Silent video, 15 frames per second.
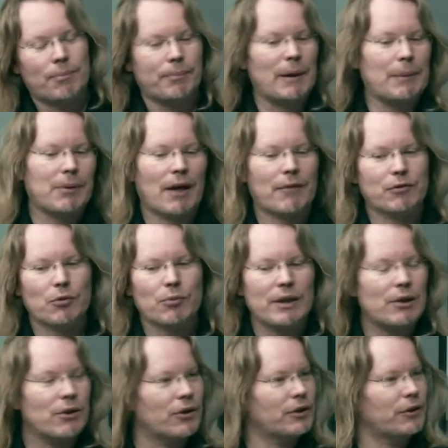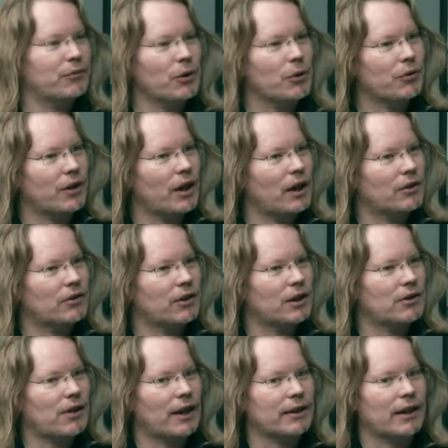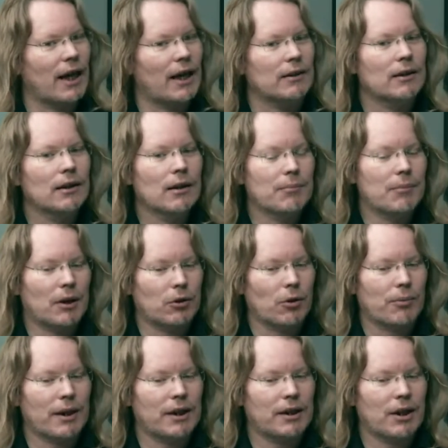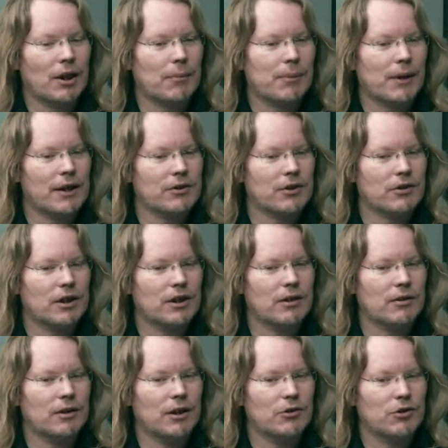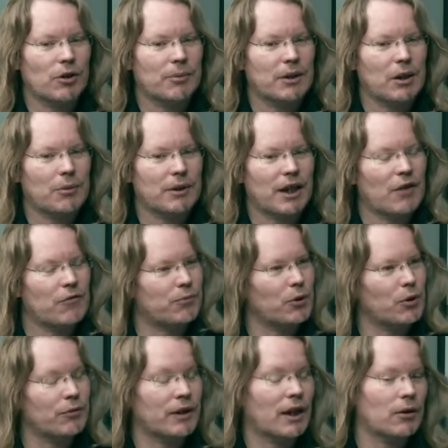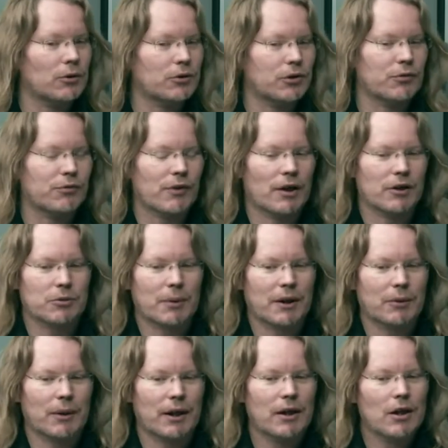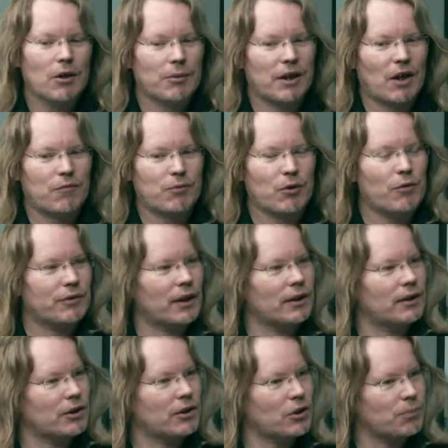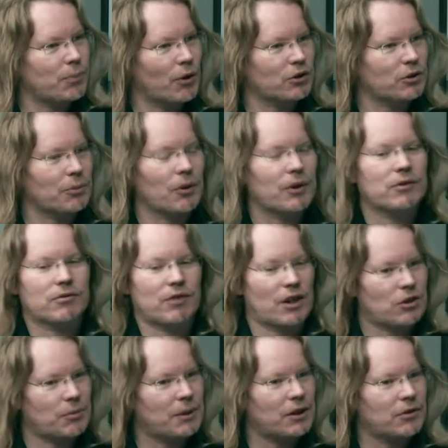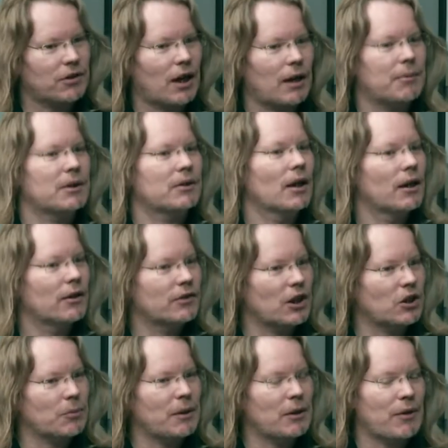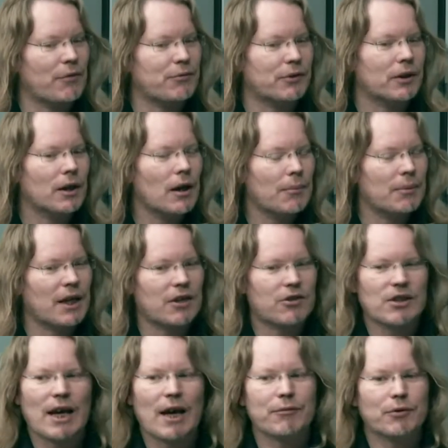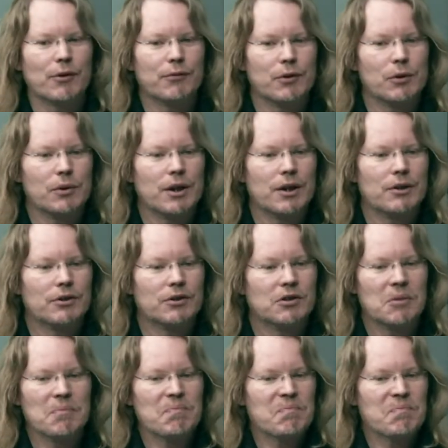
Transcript: People have to relearn a few things like that. But already there are places in Germany where they've proven, and also in France, by the way, where they've proven that this is possible. It takes a bit of time, it takes a bit of effort. But actually, after a few years,